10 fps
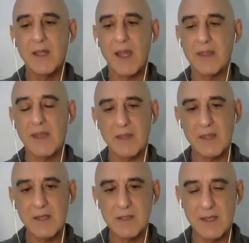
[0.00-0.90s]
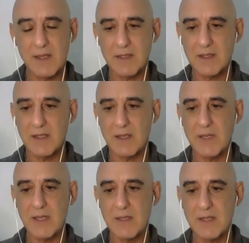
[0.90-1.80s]
And then thirdly, there's going to
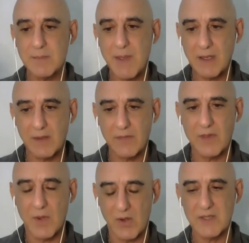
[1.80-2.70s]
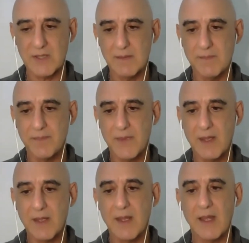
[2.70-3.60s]
be the smell of the moxa,
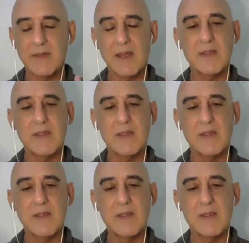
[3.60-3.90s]
and then